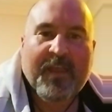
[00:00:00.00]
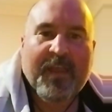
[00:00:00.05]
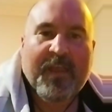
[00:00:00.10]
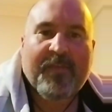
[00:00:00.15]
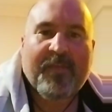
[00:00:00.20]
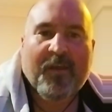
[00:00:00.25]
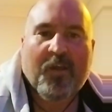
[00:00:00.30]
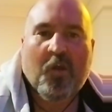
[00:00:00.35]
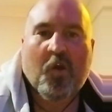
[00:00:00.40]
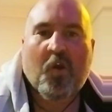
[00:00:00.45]

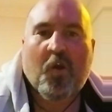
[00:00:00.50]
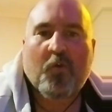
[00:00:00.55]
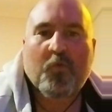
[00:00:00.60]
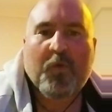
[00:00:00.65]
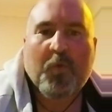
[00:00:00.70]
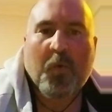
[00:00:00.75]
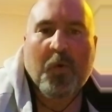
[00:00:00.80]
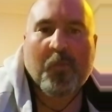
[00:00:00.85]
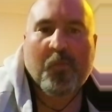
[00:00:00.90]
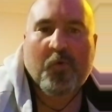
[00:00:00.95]
And they go, oh, we
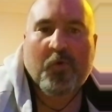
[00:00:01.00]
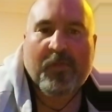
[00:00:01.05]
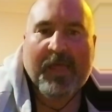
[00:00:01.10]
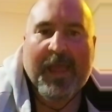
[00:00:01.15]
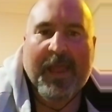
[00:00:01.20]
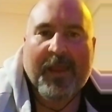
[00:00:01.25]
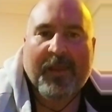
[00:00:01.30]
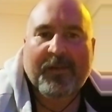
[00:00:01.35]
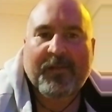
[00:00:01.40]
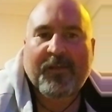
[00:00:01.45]
want more of
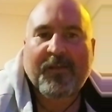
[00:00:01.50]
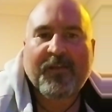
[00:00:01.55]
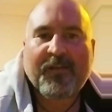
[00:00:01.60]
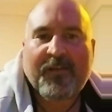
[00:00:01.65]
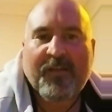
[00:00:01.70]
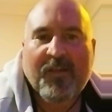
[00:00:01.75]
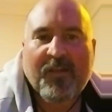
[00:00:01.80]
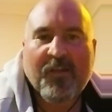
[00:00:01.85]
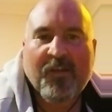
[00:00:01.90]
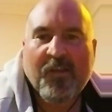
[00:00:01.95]
that.
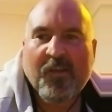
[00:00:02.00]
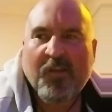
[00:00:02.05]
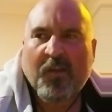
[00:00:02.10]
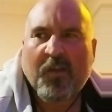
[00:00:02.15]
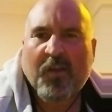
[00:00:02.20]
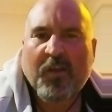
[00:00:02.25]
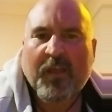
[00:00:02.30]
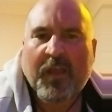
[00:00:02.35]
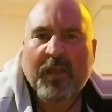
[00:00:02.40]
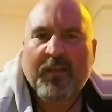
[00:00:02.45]

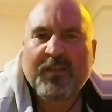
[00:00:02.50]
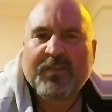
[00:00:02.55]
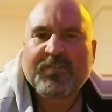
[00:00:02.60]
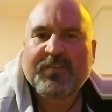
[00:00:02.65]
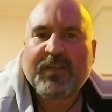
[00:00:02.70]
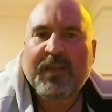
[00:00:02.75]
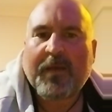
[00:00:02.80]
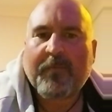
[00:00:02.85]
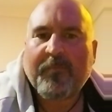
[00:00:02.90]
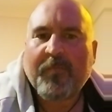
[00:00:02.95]
Okay,
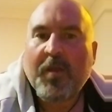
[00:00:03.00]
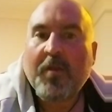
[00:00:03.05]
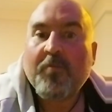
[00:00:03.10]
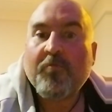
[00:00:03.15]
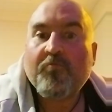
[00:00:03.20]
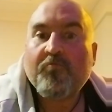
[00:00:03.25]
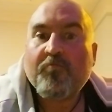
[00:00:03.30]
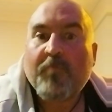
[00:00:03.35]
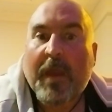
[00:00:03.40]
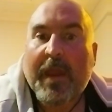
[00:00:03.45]
let's
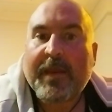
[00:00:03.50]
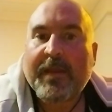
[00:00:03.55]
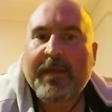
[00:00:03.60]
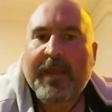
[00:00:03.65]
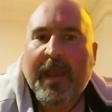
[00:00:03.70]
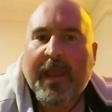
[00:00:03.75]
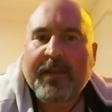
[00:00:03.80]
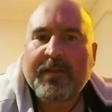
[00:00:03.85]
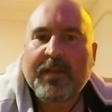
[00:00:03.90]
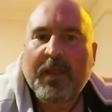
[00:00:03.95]

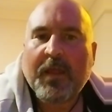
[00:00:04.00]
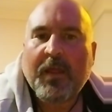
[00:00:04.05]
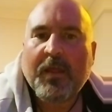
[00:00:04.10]
radiate.